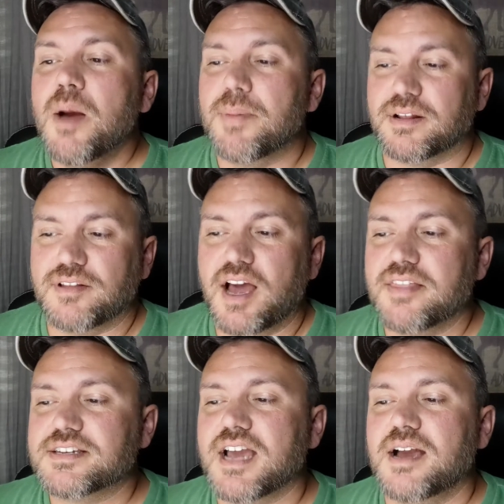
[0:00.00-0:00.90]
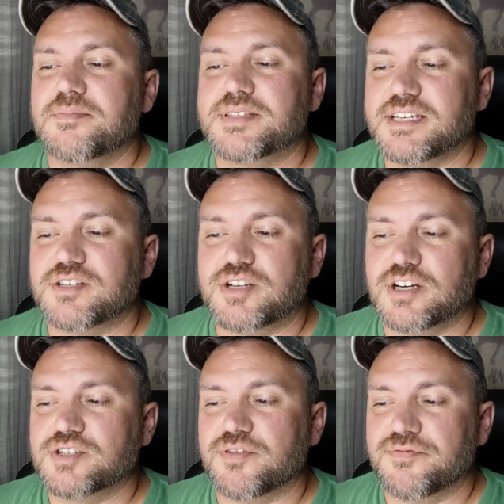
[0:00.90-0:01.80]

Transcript: But a lot of the times these goods are